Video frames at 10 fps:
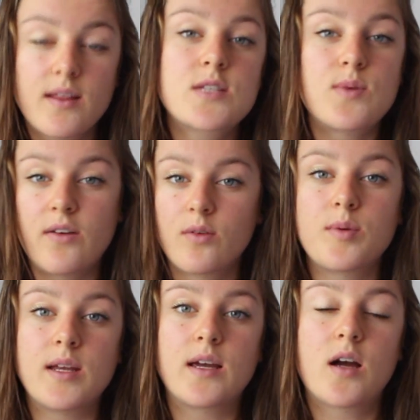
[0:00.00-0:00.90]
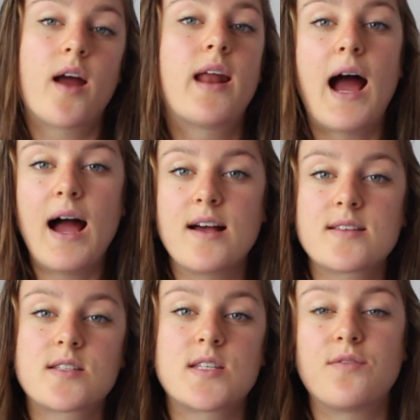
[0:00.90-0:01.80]
That's what everybody kind of
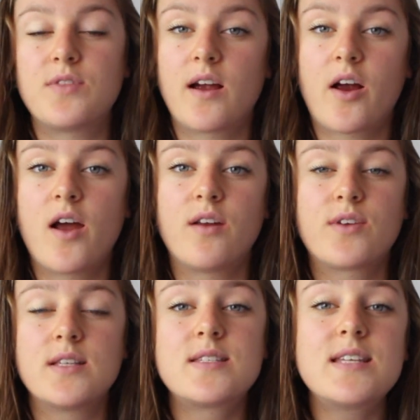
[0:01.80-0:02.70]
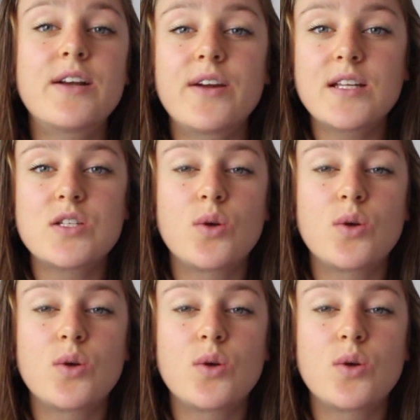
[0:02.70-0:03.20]
asks if they're kind of considering